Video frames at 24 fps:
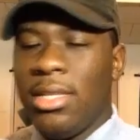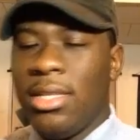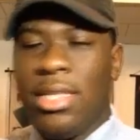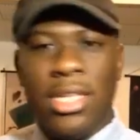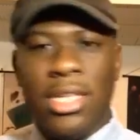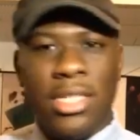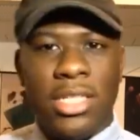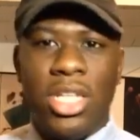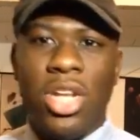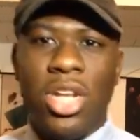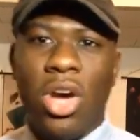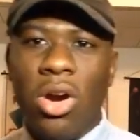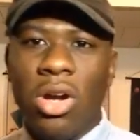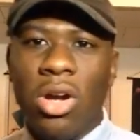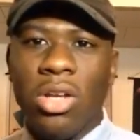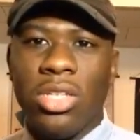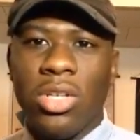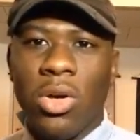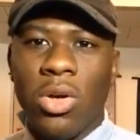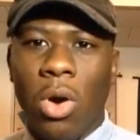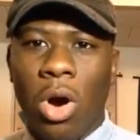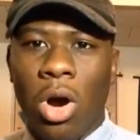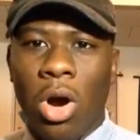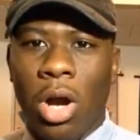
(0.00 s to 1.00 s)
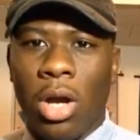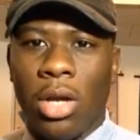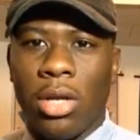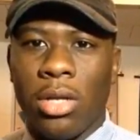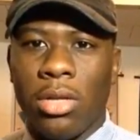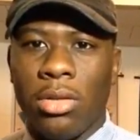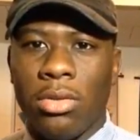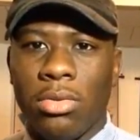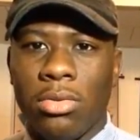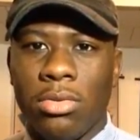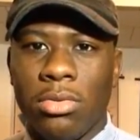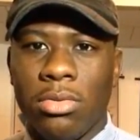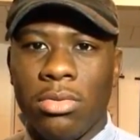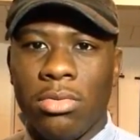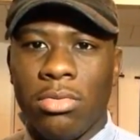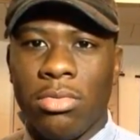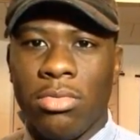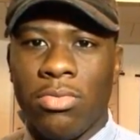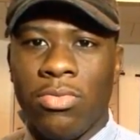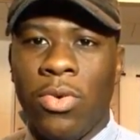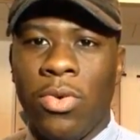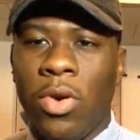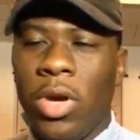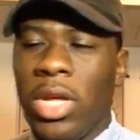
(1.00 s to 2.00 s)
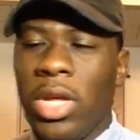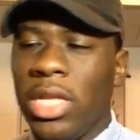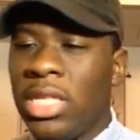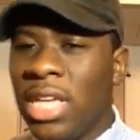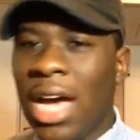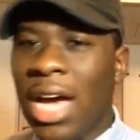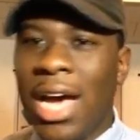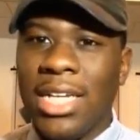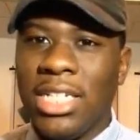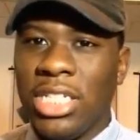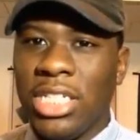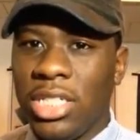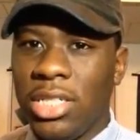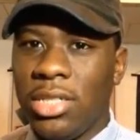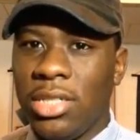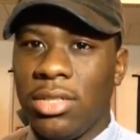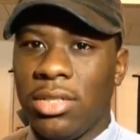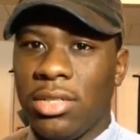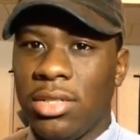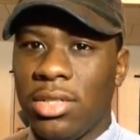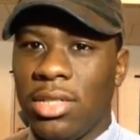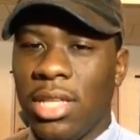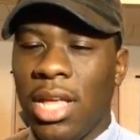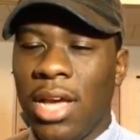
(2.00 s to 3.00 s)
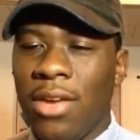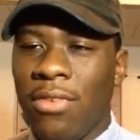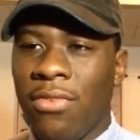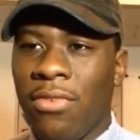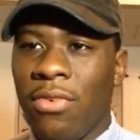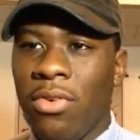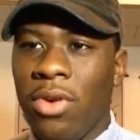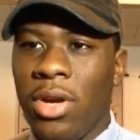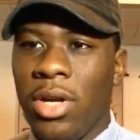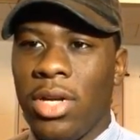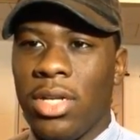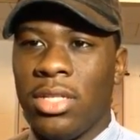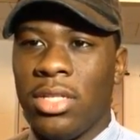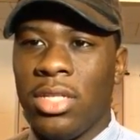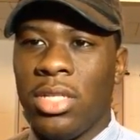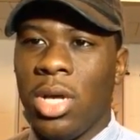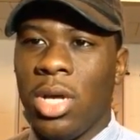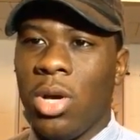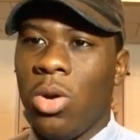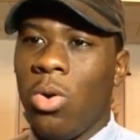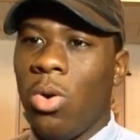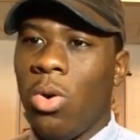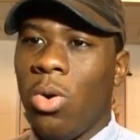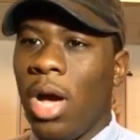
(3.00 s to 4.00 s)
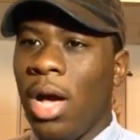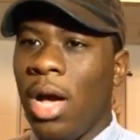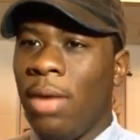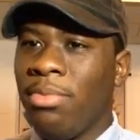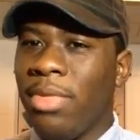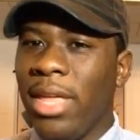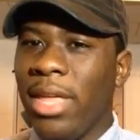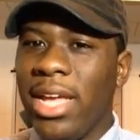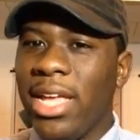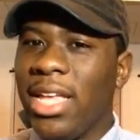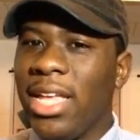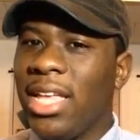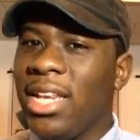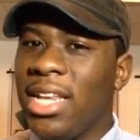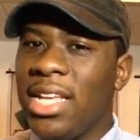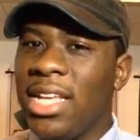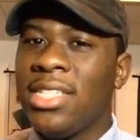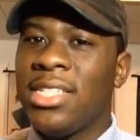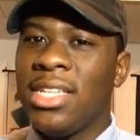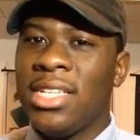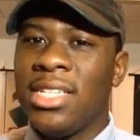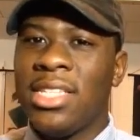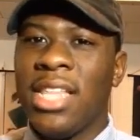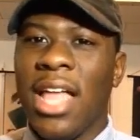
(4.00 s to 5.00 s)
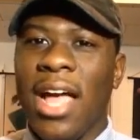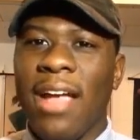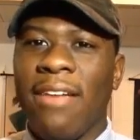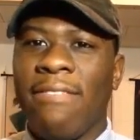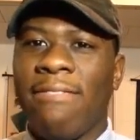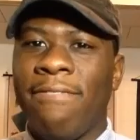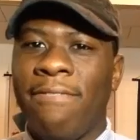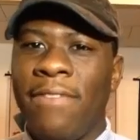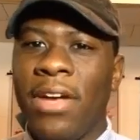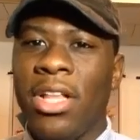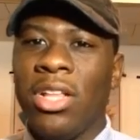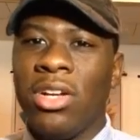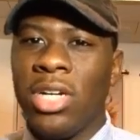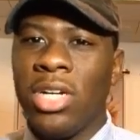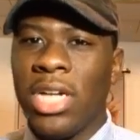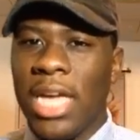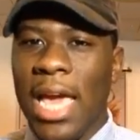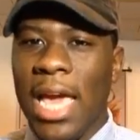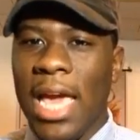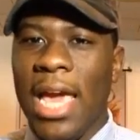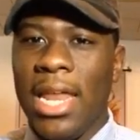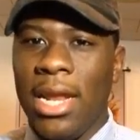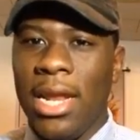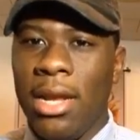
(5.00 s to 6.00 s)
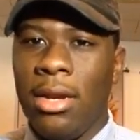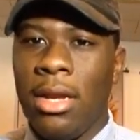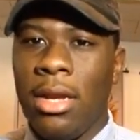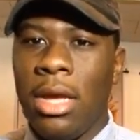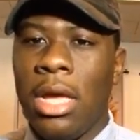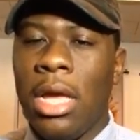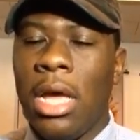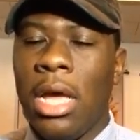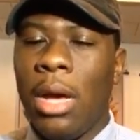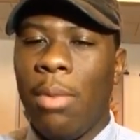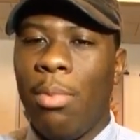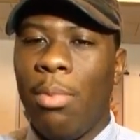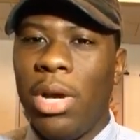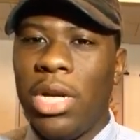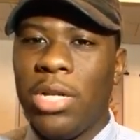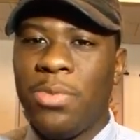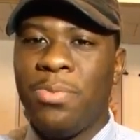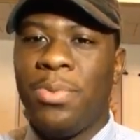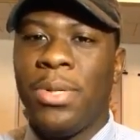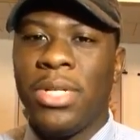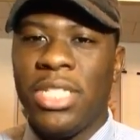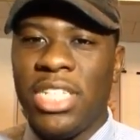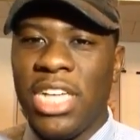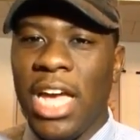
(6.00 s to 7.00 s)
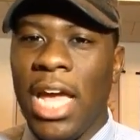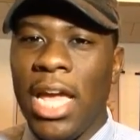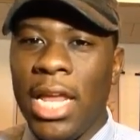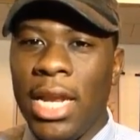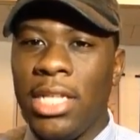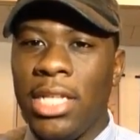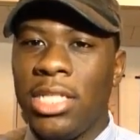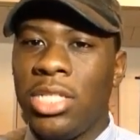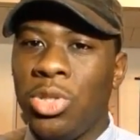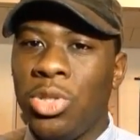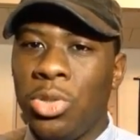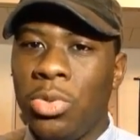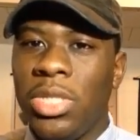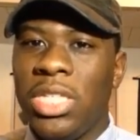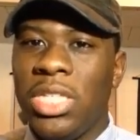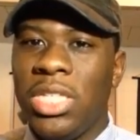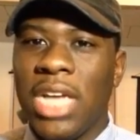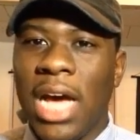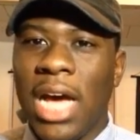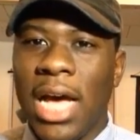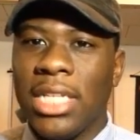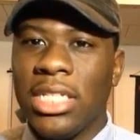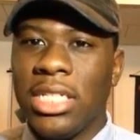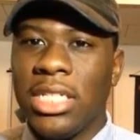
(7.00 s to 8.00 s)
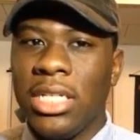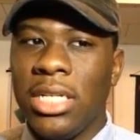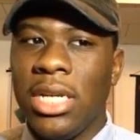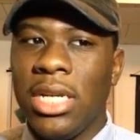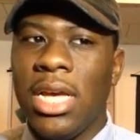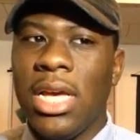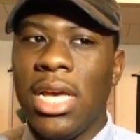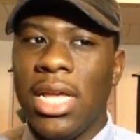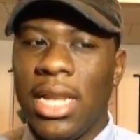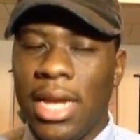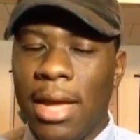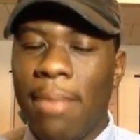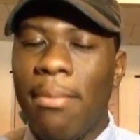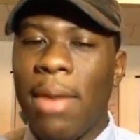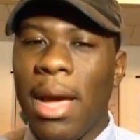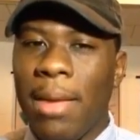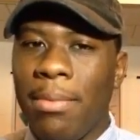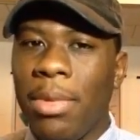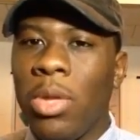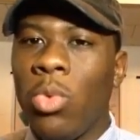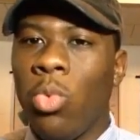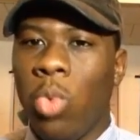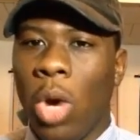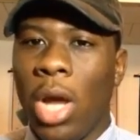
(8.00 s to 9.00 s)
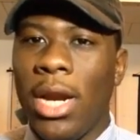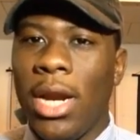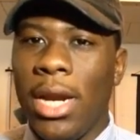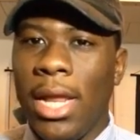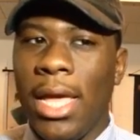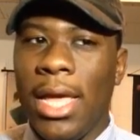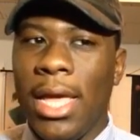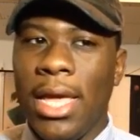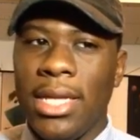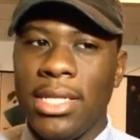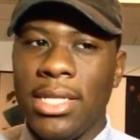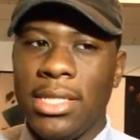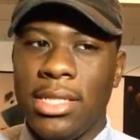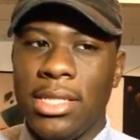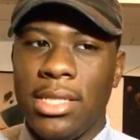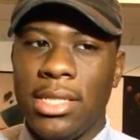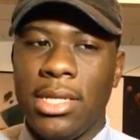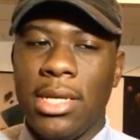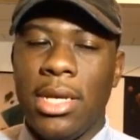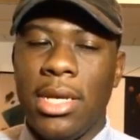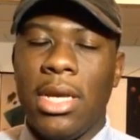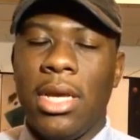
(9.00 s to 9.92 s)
this Naruto arc for Itachi. Like, for real. So I'm thinking this is, like, filler canon, but it's pertaining to Itachi. That might be what it is,